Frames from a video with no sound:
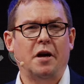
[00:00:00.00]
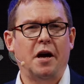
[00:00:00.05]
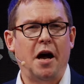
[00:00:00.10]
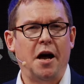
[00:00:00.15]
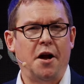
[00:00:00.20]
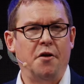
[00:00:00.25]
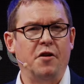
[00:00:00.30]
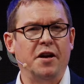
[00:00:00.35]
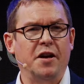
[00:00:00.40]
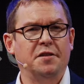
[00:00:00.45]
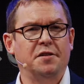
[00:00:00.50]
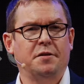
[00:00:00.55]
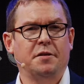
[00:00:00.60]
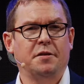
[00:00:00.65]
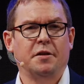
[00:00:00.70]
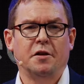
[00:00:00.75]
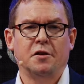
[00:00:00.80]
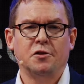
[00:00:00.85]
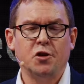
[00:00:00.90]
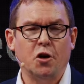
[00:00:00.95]
unrest,
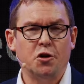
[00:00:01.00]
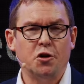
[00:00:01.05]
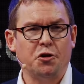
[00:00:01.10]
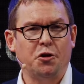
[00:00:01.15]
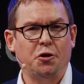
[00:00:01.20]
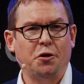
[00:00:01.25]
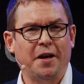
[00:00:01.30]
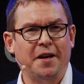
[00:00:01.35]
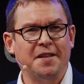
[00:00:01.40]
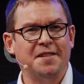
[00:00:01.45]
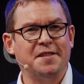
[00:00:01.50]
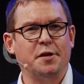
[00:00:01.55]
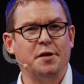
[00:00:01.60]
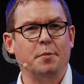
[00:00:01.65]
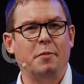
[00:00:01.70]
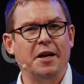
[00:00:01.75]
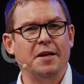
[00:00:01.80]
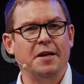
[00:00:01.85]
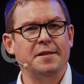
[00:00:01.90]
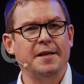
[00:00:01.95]
social
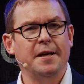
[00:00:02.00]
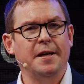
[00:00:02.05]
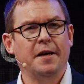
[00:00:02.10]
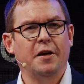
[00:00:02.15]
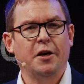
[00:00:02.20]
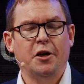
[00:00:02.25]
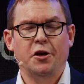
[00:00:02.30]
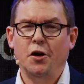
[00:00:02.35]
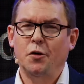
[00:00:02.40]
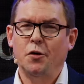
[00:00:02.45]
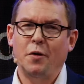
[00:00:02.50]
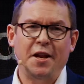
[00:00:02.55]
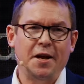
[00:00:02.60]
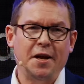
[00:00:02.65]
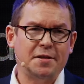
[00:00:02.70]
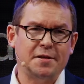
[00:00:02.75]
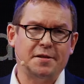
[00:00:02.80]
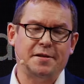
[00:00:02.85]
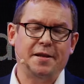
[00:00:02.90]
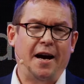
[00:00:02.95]
instability. Whether
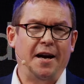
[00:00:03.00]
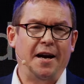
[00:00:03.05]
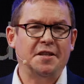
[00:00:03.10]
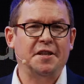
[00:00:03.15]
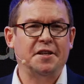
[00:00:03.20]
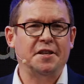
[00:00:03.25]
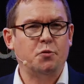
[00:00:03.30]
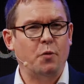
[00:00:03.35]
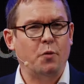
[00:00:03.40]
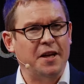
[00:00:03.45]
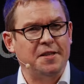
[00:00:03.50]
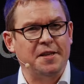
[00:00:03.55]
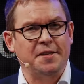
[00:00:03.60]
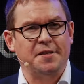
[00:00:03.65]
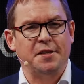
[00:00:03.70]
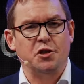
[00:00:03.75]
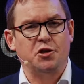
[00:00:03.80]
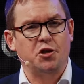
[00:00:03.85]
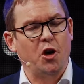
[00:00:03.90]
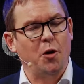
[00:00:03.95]
it's 1920s
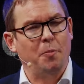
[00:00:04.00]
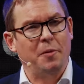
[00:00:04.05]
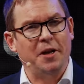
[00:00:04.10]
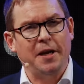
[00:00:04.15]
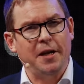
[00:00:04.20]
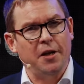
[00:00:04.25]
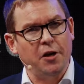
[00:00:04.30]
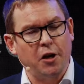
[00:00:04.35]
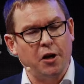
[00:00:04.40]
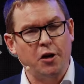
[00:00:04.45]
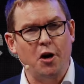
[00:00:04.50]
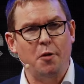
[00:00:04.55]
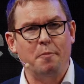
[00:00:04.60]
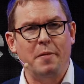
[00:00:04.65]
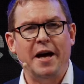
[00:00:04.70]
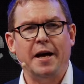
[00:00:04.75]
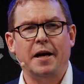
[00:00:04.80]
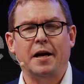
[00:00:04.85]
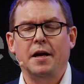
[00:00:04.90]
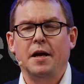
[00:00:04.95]
in Germany, you can go
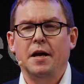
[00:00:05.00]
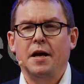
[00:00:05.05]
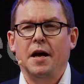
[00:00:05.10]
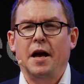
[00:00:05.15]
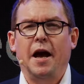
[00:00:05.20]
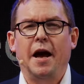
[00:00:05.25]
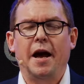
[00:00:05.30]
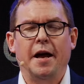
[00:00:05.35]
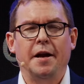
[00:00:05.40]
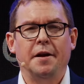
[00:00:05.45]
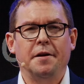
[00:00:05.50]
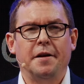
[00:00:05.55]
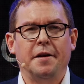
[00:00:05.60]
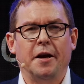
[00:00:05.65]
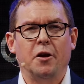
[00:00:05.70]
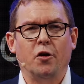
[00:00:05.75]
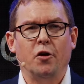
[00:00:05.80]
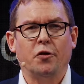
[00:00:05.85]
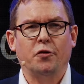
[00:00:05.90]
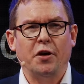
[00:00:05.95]
back and
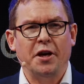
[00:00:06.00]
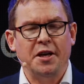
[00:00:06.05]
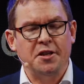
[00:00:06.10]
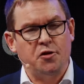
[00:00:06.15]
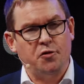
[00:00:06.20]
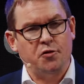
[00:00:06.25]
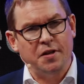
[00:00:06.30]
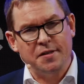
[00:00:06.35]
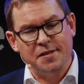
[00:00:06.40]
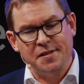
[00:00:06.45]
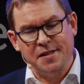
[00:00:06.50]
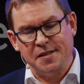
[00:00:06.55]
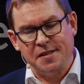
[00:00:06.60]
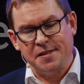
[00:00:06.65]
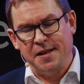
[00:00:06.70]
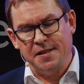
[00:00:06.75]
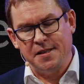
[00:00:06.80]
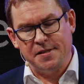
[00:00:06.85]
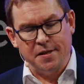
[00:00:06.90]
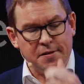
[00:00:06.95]
look through history, the
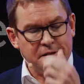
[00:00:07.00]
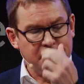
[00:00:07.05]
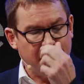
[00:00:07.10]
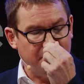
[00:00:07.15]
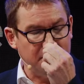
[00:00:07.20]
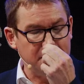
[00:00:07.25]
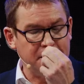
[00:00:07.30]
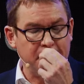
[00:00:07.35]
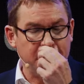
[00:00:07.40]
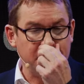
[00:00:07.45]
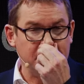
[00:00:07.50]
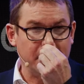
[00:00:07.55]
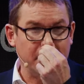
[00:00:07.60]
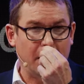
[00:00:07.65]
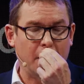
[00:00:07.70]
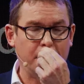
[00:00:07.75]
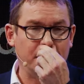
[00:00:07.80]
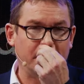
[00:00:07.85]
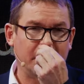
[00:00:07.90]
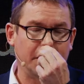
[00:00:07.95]
60s and the
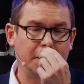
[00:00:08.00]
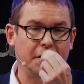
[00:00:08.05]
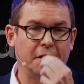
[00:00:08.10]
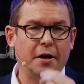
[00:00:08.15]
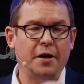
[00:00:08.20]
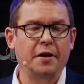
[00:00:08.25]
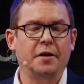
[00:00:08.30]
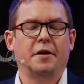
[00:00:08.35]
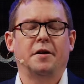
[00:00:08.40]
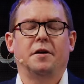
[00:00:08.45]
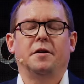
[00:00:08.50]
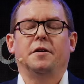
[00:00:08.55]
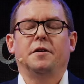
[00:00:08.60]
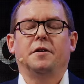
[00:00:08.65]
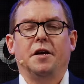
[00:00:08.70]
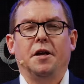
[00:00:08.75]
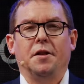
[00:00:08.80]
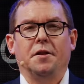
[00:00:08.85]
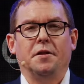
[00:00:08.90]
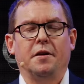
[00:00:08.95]
70s
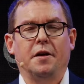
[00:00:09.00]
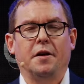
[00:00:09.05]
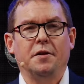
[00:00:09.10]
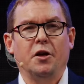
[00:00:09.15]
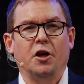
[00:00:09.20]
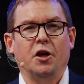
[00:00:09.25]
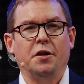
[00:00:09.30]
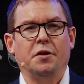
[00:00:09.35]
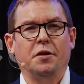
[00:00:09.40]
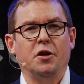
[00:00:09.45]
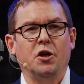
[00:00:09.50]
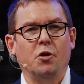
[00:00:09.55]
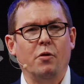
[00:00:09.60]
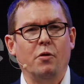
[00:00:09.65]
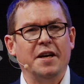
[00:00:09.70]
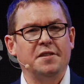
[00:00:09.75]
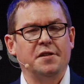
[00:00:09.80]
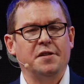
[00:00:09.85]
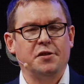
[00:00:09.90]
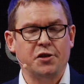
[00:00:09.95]
in the
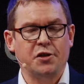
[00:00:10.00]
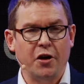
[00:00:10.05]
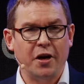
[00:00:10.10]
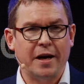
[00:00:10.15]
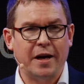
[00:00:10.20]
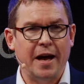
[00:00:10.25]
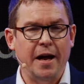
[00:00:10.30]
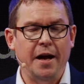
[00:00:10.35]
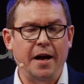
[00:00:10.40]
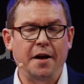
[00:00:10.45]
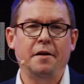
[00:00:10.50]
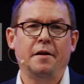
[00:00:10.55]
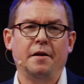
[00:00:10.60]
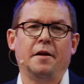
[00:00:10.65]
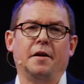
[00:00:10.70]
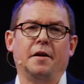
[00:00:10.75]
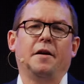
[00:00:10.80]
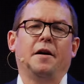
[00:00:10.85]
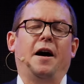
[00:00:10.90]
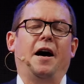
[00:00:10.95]
US. So again,
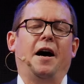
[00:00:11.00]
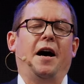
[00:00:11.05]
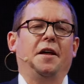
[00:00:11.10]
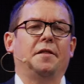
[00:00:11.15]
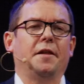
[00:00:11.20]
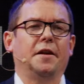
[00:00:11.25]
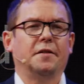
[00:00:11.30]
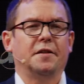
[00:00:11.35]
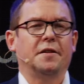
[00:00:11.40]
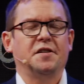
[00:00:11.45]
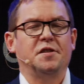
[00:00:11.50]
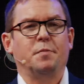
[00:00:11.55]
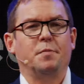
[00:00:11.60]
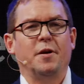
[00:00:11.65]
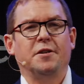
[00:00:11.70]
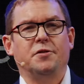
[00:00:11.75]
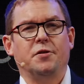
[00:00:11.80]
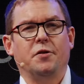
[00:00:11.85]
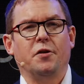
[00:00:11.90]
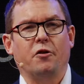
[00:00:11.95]
I think this
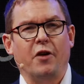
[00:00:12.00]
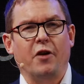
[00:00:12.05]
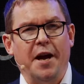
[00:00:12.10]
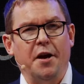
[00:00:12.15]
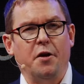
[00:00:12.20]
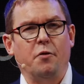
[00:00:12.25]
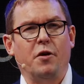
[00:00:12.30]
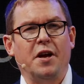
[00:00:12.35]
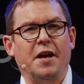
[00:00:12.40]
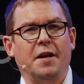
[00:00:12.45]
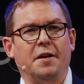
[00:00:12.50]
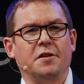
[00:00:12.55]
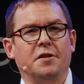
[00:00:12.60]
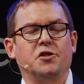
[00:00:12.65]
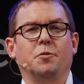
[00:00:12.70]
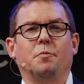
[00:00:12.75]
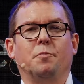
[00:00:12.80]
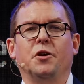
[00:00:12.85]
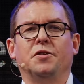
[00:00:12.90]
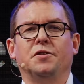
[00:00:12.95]
speaks to greater
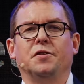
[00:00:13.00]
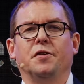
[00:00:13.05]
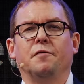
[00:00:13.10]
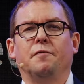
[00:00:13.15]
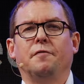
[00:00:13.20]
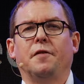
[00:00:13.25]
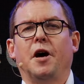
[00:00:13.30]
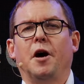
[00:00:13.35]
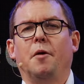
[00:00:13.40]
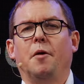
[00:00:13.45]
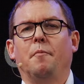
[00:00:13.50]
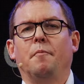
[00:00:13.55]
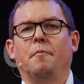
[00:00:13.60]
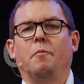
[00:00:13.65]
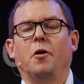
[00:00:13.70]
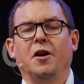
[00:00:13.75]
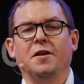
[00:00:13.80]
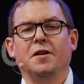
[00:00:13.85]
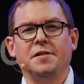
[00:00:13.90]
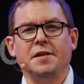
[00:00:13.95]
redistributive
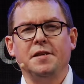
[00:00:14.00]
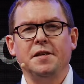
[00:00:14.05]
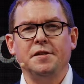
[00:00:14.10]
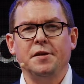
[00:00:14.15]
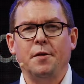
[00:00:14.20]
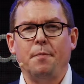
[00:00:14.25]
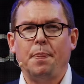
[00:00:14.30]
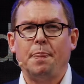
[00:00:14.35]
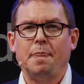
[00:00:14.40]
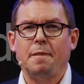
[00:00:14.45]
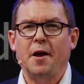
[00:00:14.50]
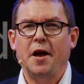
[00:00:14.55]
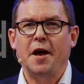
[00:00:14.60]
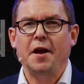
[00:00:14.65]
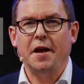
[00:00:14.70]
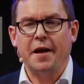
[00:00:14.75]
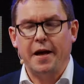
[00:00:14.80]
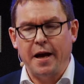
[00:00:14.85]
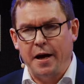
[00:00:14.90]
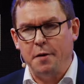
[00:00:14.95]
policies, and
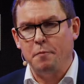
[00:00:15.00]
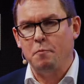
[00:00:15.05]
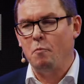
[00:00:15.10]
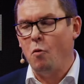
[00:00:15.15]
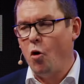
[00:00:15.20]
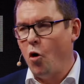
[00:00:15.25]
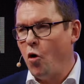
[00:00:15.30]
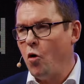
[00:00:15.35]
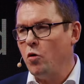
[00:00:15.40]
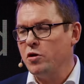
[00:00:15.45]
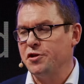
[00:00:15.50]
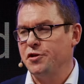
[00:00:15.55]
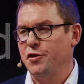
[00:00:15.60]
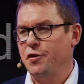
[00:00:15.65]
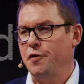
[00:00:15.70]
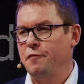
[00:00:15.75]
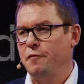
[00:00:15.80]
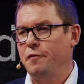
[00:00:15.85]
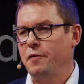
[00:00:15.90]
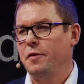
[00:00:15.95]
again, more sort
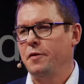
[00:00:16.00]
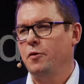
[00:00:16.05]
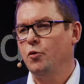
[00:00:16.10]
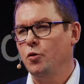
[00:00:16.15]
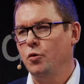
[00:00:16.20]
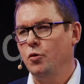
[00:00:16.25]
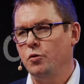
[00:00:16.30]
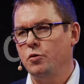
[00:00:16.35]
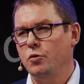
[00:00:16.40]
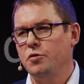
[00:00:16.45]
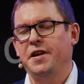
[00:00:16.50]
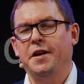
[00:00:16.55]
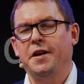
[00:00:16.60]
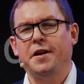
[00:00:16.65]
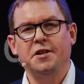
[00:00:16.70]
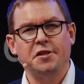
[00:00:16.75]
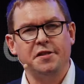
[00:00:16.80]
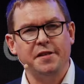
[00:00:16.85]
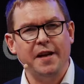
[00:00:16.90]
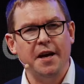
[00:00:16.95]
of rules and
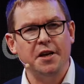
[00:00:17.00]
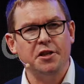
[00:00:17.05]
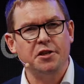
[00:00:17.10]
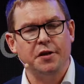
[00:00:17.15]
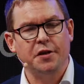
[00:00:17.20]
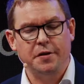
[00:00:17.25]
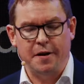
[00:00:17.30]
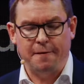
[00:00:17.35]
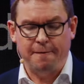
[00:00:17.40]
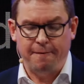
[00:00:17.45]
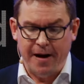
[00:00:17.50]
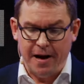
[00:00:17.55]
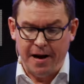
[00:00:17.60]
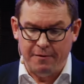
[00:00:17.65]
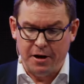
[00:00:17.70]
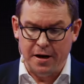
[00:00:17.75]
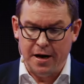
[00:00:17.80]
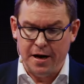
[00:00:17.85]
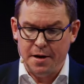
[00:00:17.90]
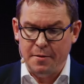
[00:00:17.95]
legislation that
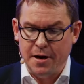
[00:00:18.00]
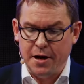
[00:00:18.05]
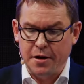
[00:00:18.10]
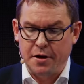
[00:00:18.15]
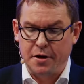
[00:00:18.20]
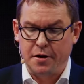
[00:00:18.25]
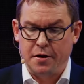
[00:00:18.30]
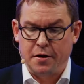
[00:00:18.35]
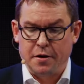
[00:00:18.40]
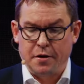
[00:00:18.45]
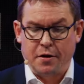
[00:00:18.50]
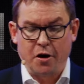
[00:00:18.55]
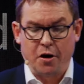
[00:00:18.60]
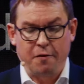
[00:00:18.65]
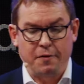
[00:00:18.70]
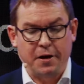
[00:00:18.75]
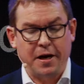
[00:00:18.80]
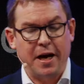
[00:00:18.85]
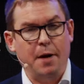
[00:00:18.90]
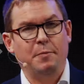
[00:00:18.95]
favor labor
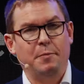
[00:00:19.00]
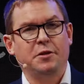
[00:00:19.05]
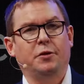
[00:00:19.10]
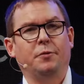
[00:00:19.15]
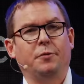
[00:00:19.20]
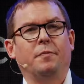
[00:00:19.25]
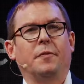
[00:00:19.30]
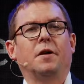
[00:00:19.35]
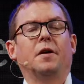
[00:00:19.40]
over capital.